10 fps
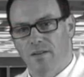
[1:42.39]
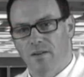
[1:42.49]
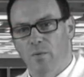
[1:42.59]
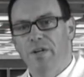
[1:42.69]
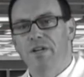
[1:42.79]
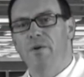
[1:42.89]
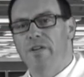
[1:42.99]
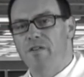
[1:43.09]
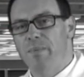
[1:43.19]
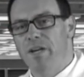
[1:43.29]
We know
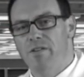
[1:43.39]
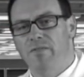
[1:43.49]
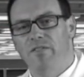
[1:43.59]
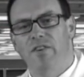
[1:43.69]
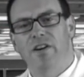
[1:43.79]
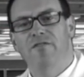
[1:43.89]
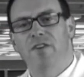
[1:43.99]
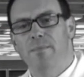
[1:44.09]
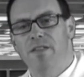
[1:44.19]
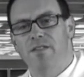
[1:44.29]
this because of a very
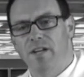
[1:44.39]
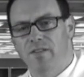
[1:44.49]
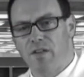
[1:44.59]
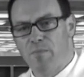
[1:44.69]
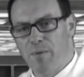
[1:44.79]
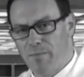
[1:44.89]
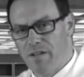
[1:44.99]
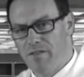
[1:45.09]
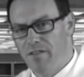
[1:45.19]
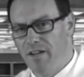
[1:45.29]
famous set of
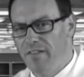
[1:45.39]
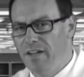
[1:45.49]
experiments done in the